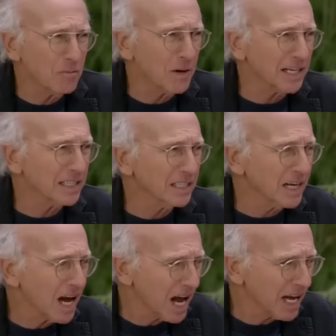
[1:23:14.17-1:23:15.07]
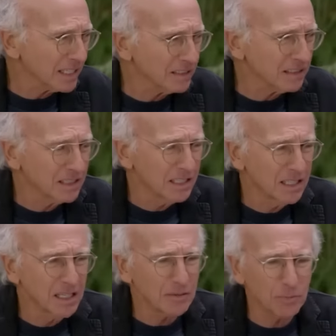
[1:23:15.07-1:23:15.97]
Oh, my God.
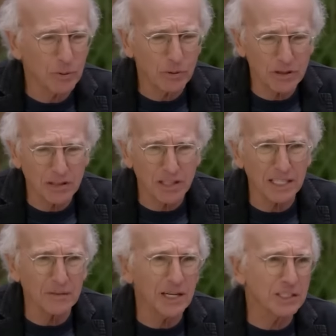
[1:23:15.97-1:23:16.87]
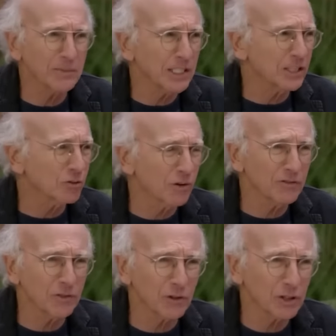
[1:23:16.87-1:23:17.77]
Poor thing. Imagine being a
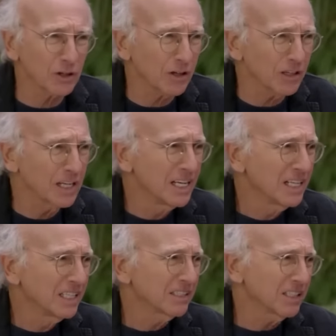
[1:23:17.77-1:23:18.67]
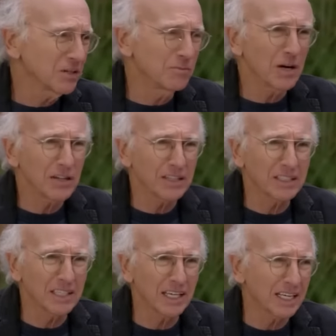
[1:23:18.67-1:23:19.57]
12-year-old girl, seeing your mother
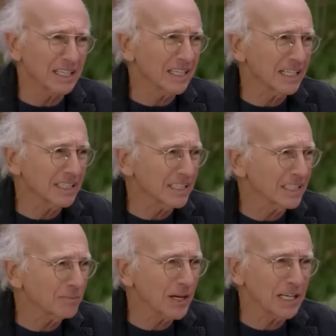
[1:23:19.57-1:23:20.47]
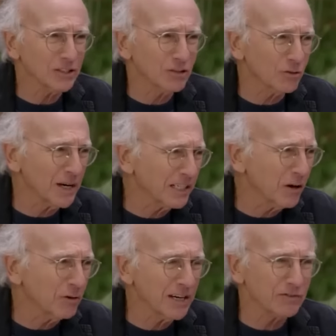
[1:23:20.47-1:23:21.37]
get hit by a train,
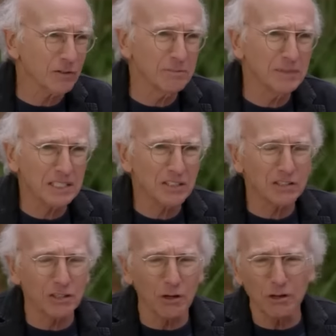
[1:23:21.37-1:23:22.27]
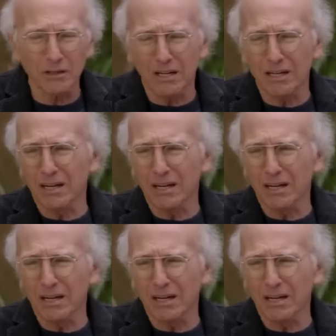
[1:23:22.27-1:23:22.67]
going after a mink stole.